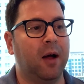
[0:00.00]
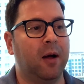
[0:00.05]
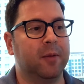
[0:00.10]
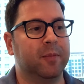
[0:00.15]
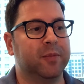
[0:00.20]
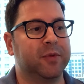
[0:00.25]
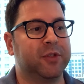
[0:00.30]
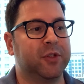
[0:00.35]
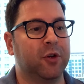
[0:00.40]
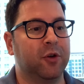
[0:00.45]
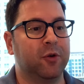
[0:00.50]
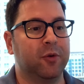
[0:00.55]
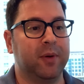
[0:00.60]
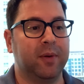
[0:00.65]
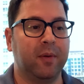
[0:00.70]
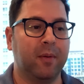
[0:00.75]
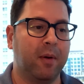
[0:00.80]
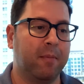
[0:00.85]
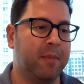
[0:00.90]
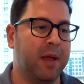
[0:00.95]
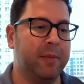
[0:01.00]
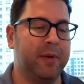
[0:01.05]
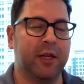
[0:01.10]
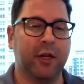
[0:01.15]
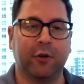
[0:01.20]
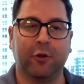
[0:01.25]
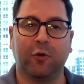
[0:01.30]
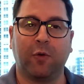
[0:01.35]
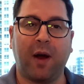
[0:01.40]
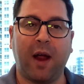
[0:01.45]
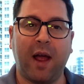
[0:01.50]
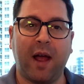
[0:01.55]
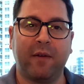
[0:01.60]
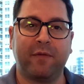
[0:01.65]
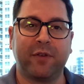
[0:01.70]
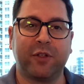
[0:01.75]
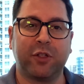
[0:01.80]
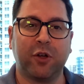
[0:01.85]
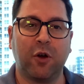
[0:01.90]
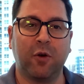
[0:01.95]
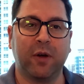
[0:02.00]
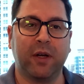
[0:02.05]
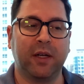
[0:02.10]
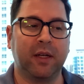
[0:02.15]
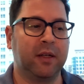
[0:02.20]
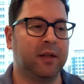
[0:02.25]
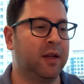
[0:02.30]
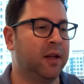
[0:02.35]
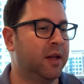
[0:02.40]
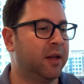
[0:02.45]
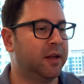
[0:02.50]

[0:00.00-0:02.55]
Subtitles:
So maybe a graph showing,